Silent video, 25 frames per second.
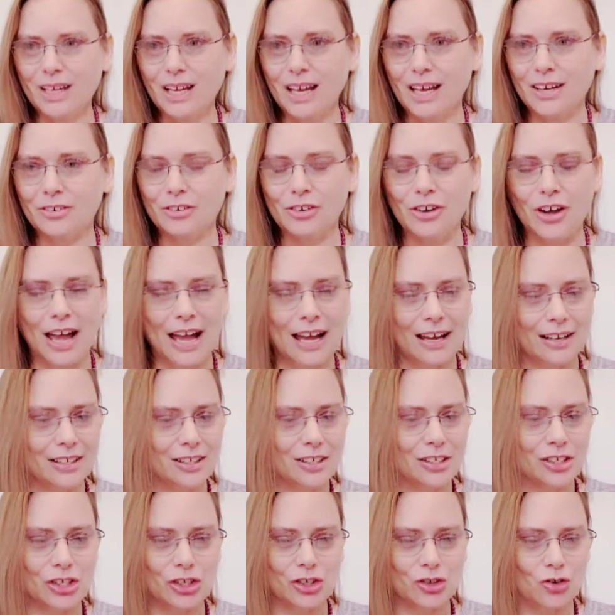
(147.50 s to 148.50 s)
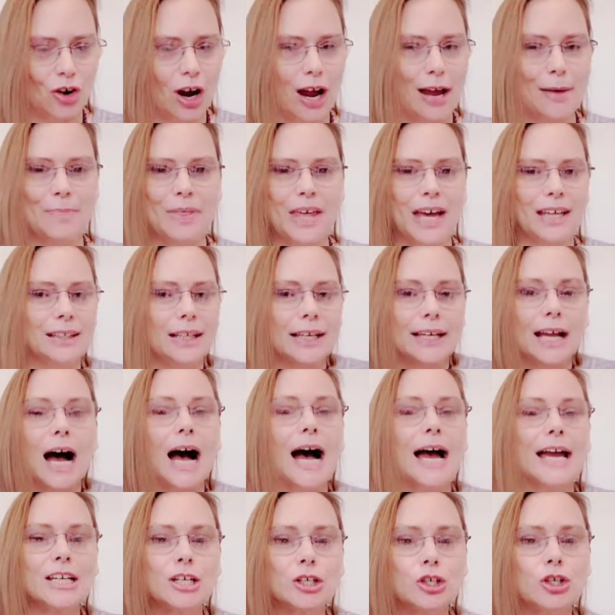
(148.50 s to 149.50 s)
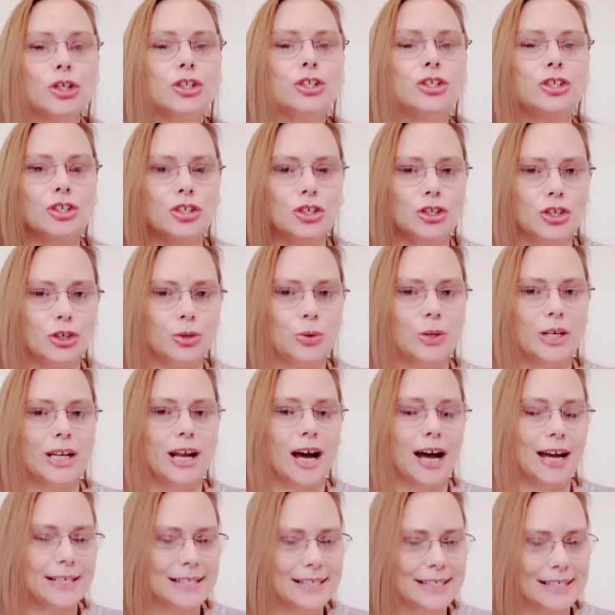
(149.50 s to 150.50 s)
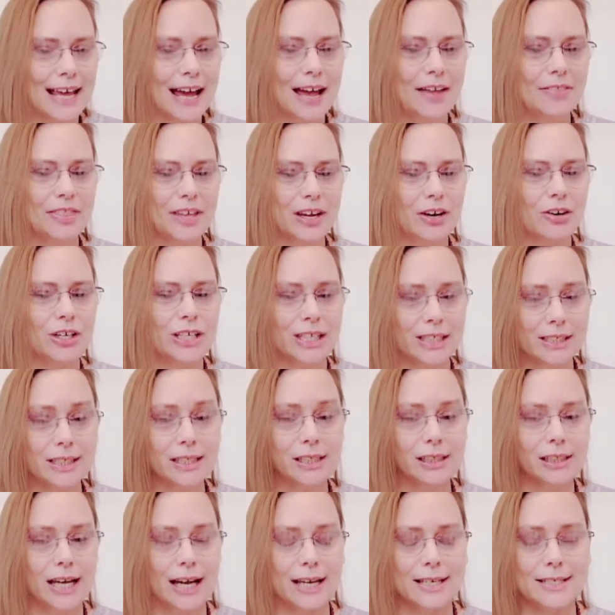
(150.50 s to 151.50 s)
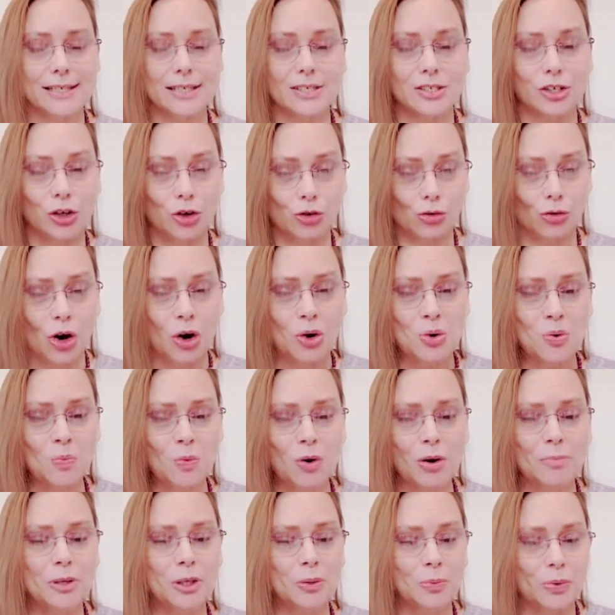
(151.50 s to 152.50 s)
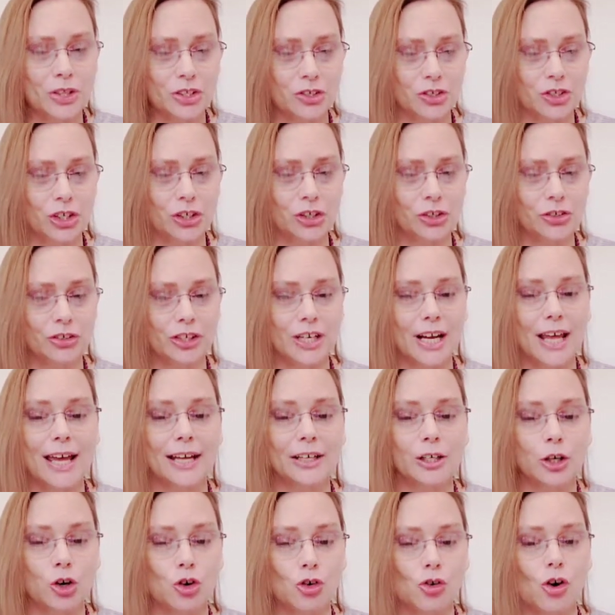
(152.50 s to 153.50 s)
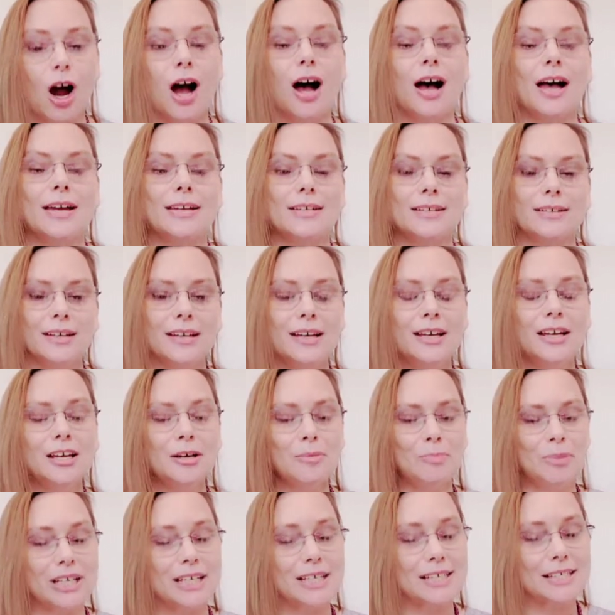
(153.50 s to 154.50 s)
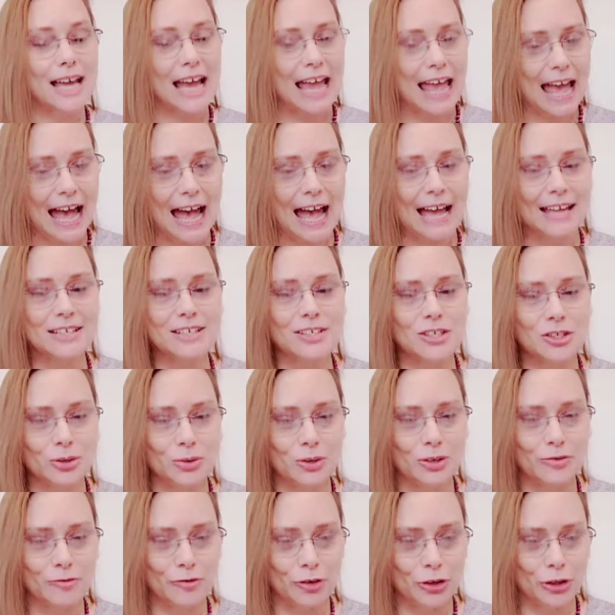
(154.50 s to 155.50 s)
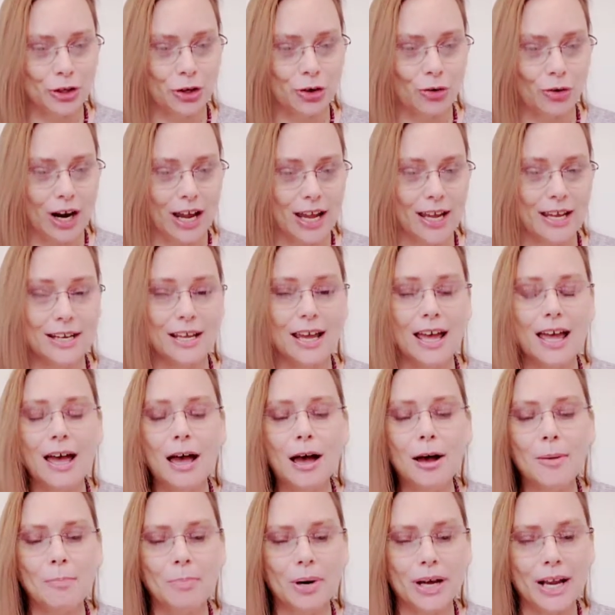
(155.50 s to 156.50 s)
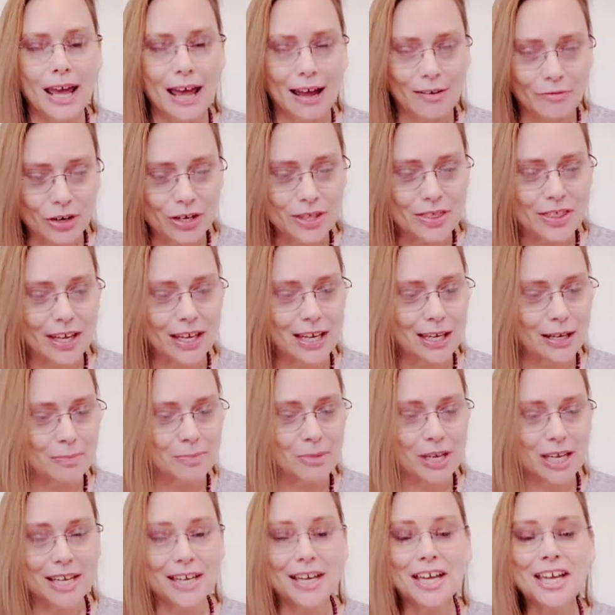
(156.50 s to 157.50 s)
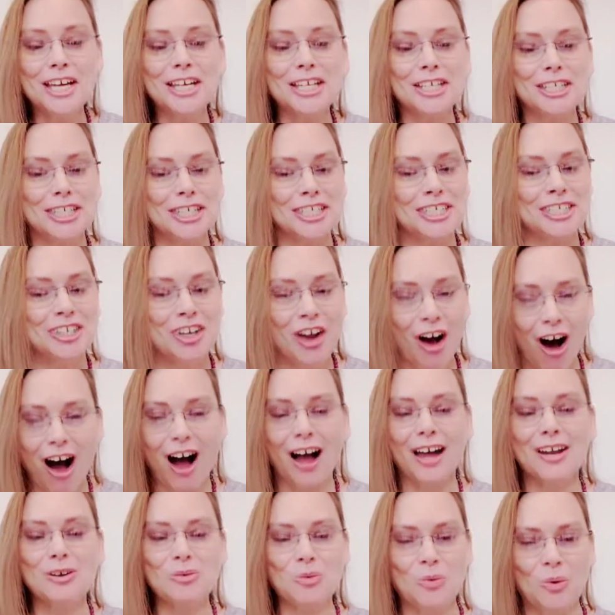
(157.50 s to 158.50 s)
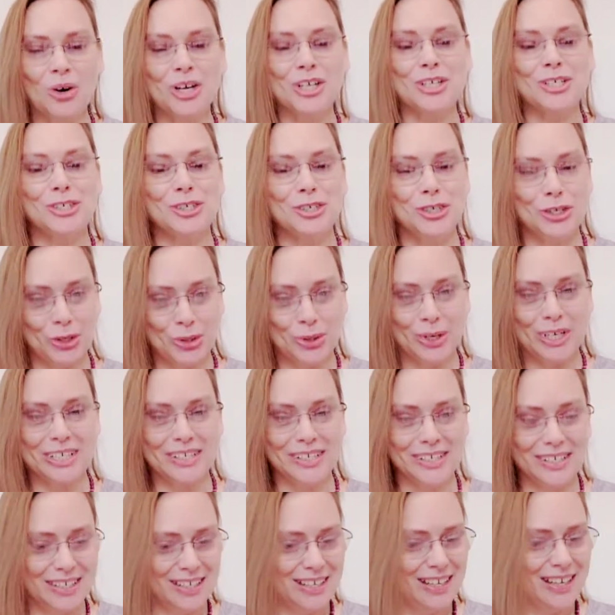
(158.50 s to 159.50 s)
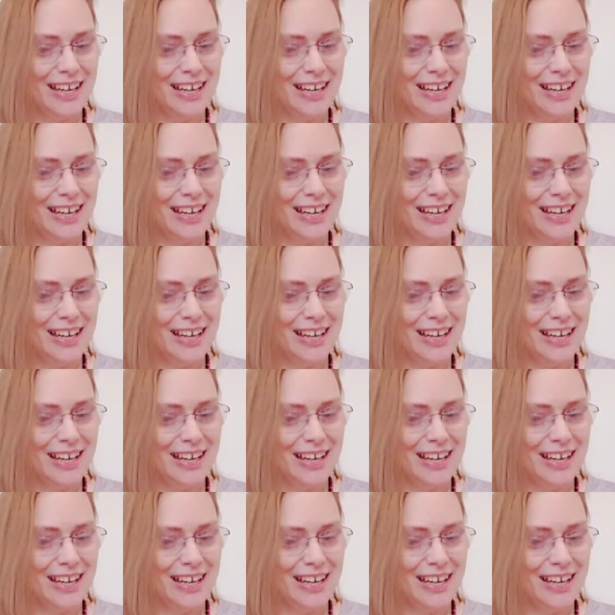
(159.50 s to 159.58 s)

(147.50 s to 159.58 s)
I don't know how to describe that. Like, I couldn't do it. I sat there in class as a grown woman with children and cried because I had to do it for the grade, but everything in me did not want to do it.